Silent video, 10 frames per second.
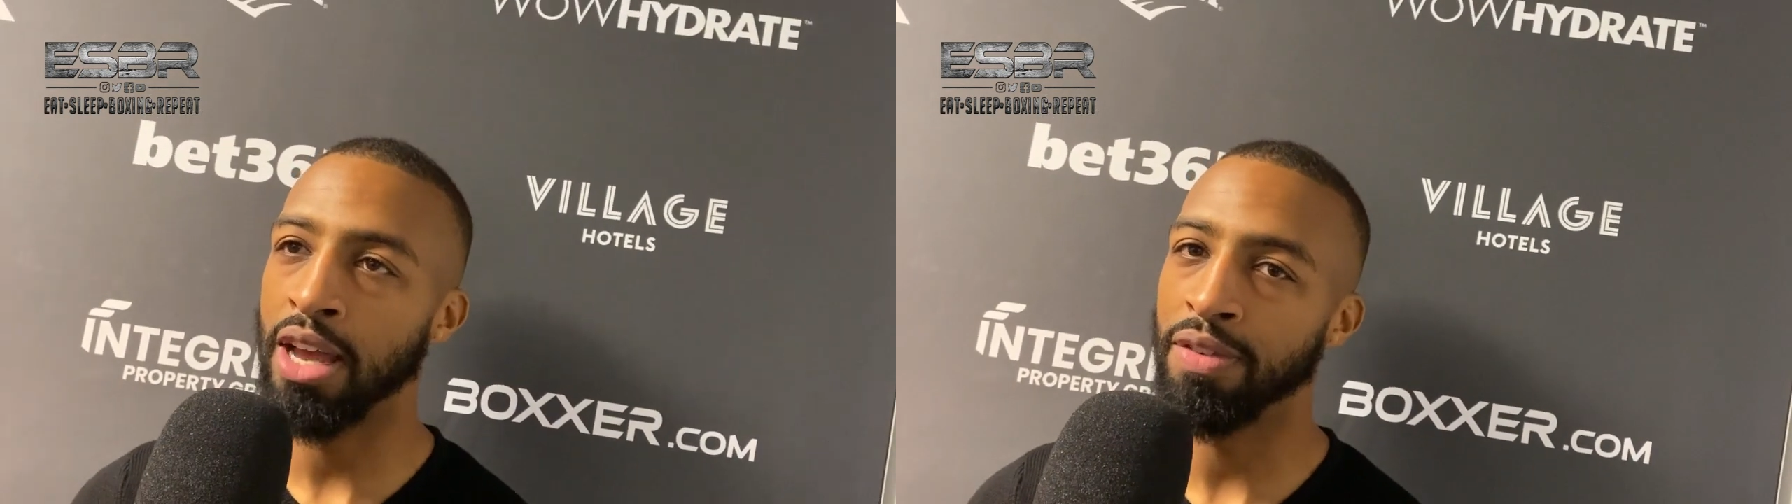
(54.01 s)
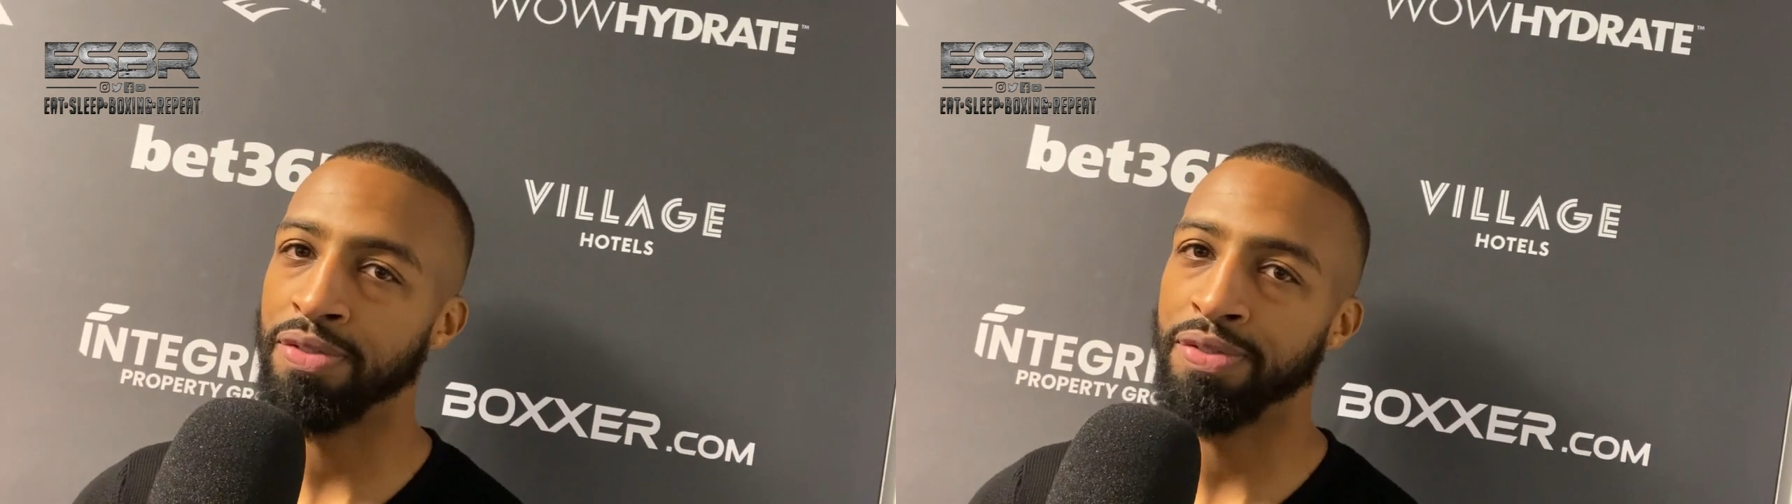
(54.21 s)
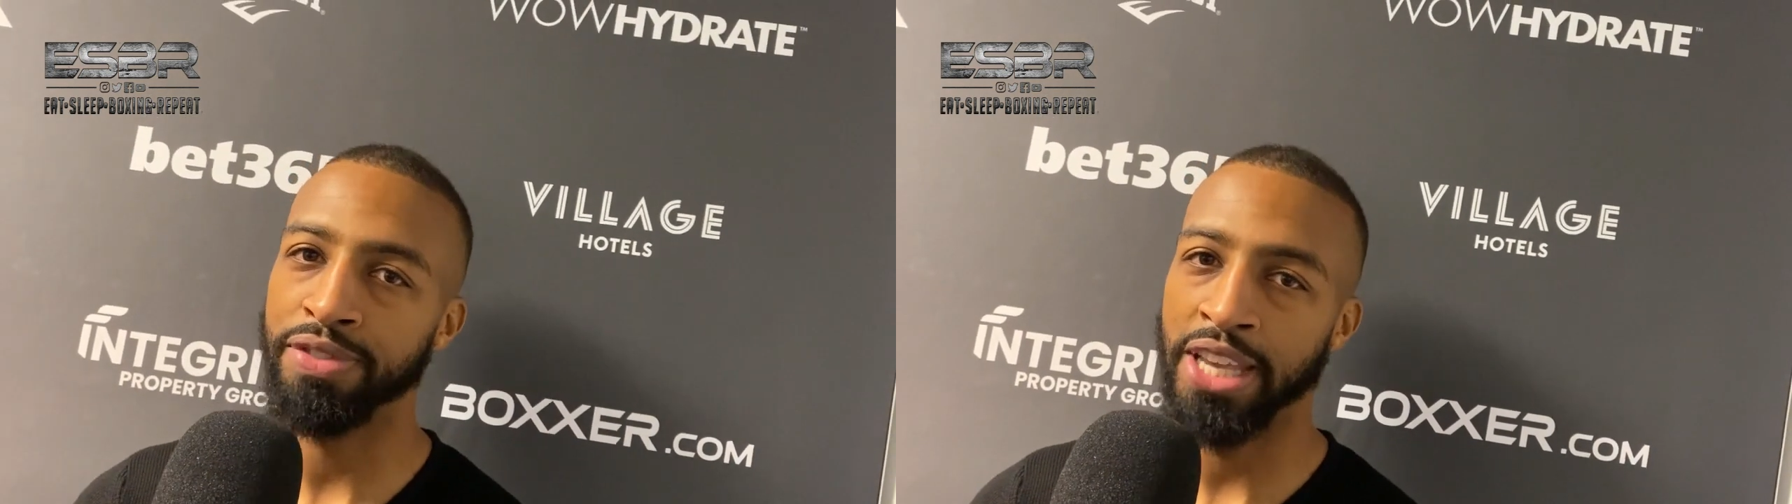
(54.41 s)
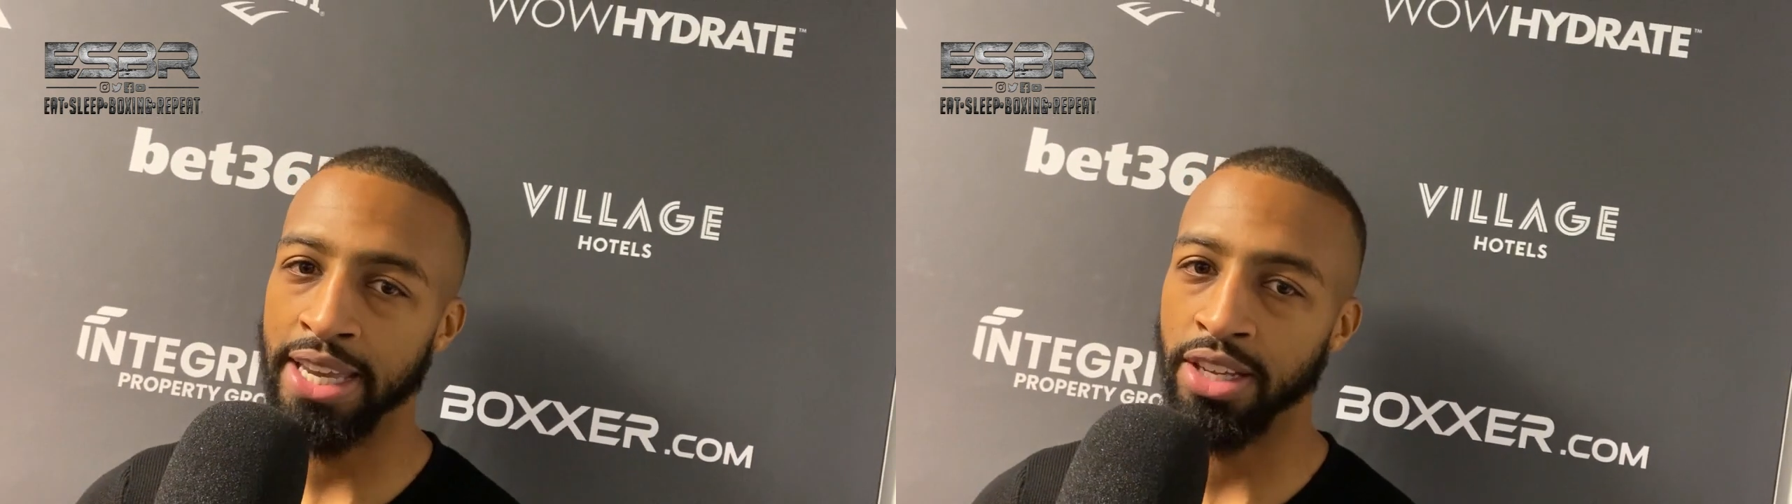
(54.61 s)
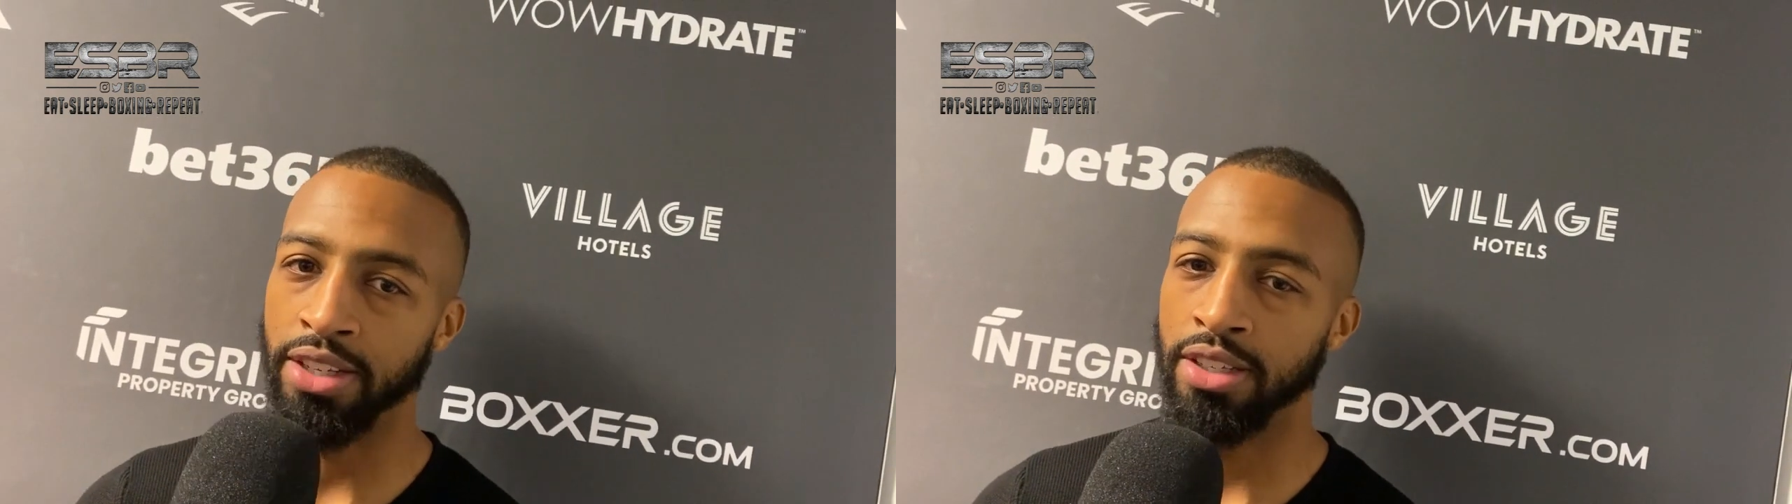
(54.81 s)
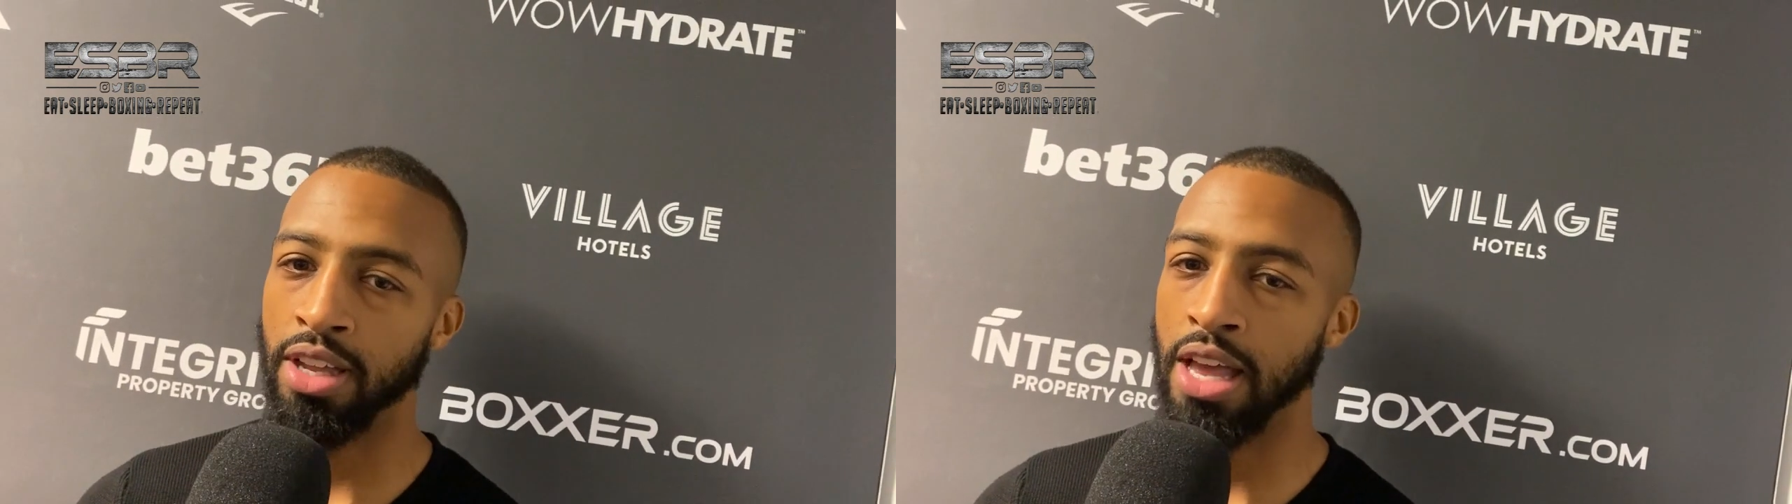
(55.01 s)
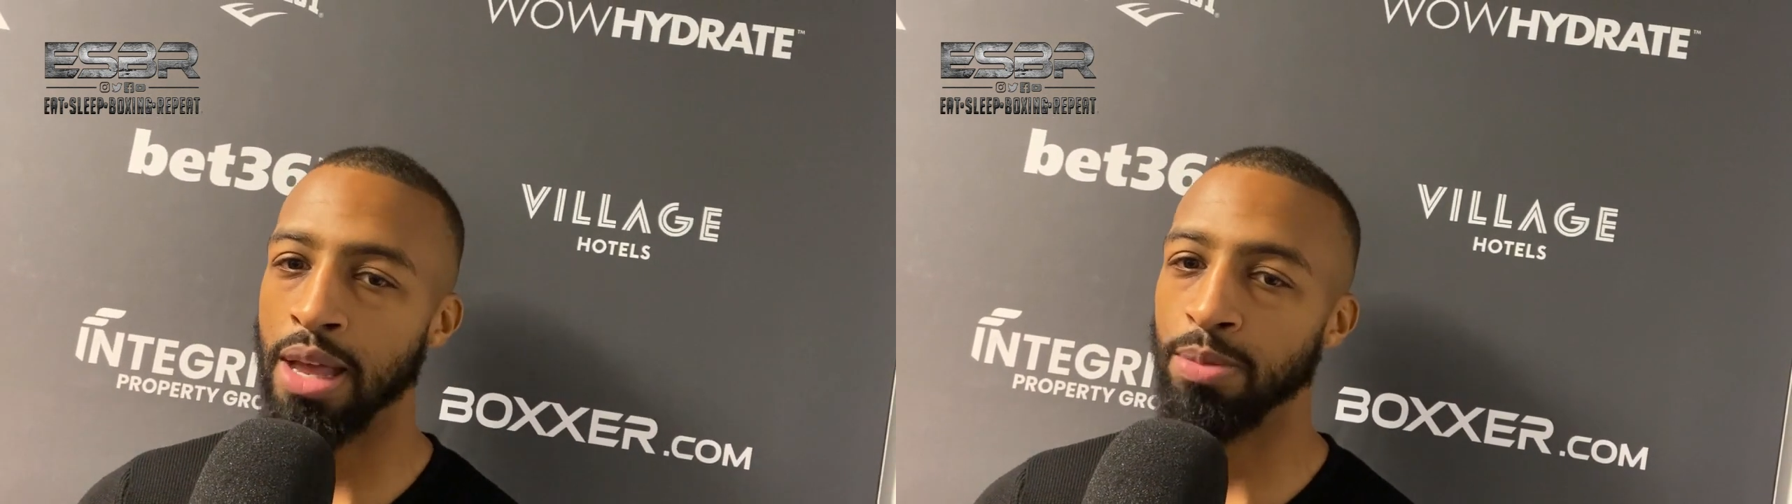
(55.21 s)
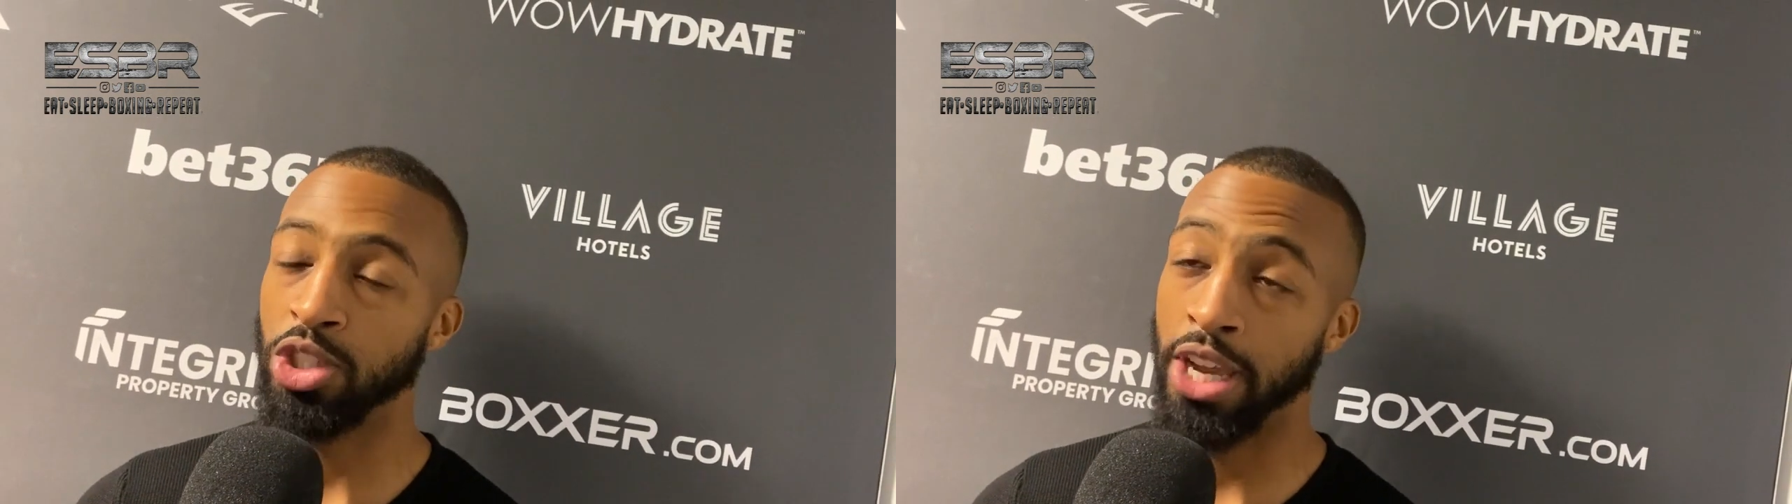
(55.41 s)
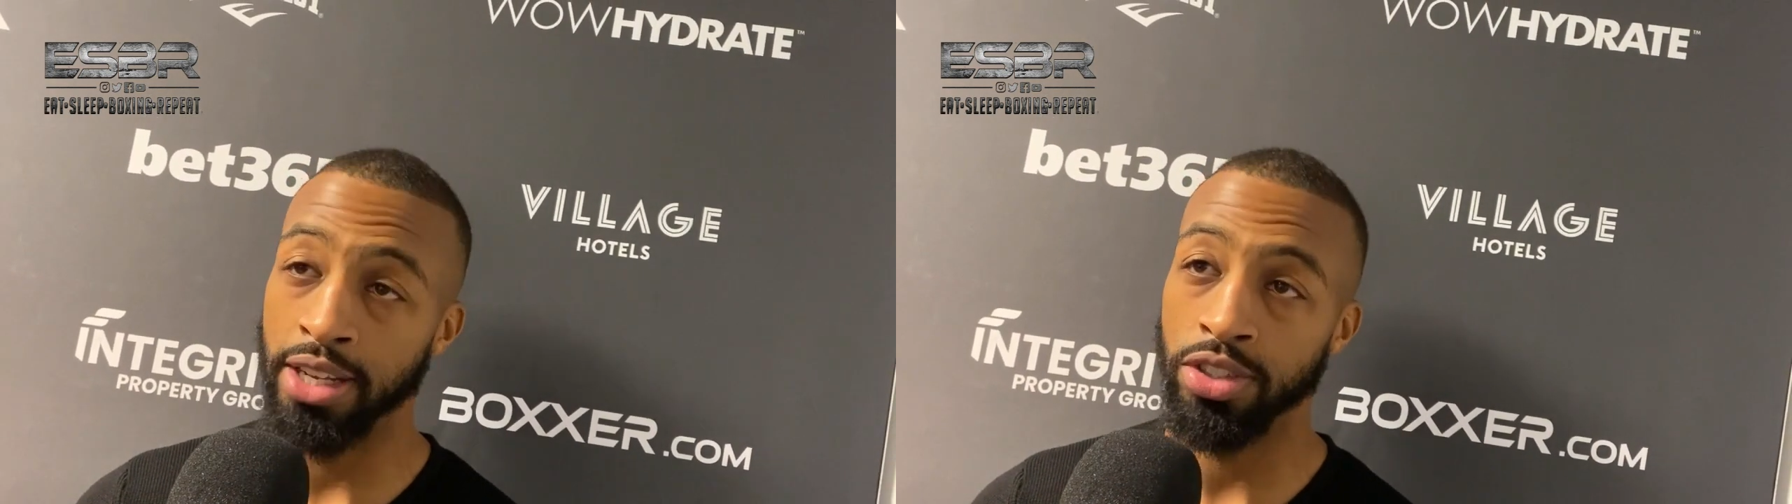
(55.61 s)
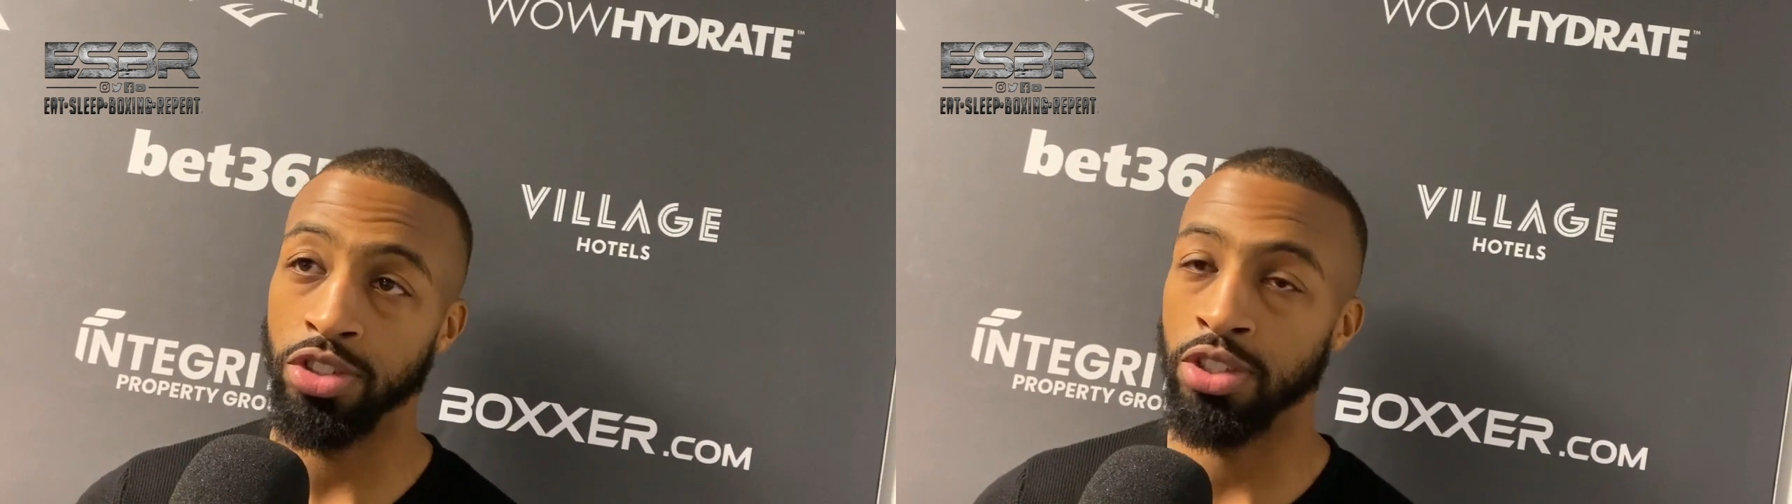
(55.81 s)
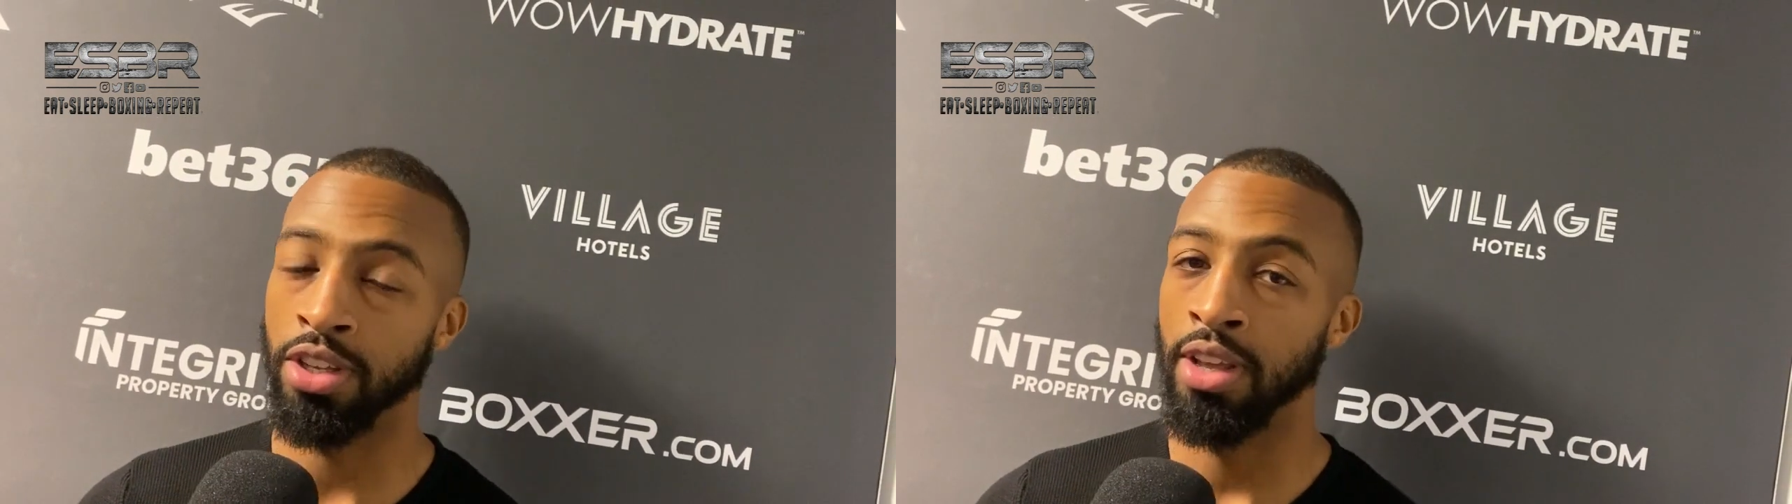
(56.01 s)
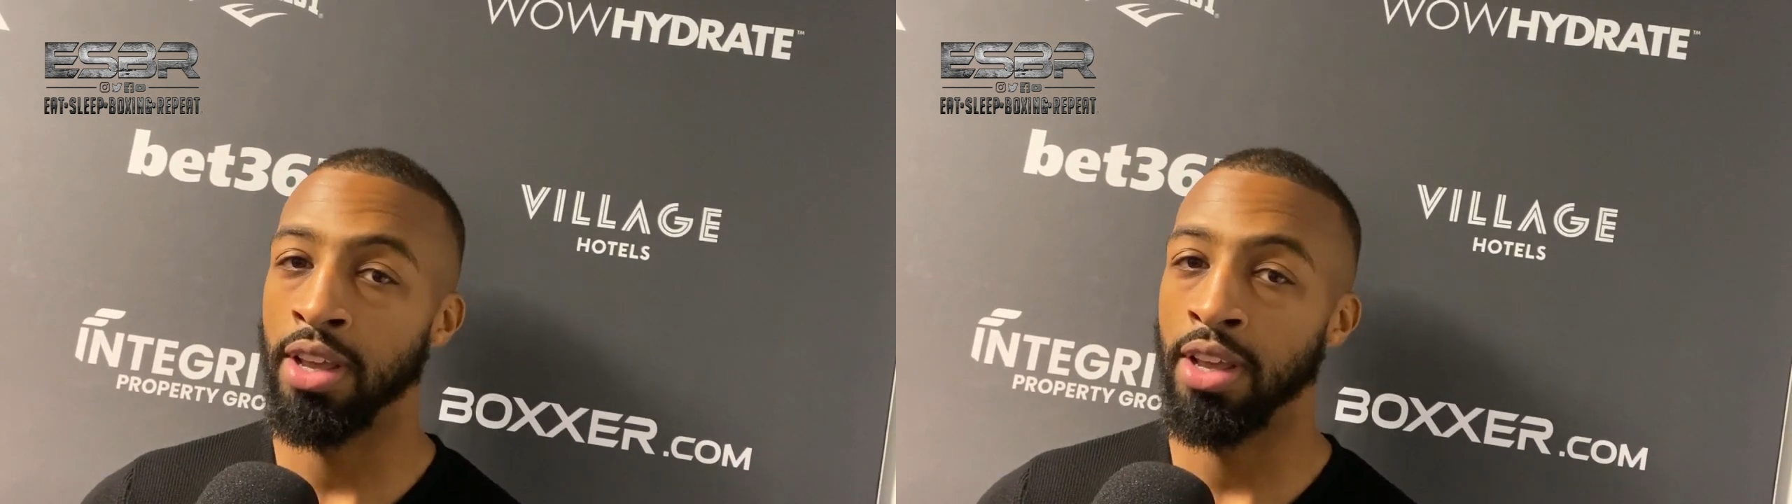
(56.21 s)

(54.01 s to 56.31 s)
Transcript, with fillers: I've taken, um, changed,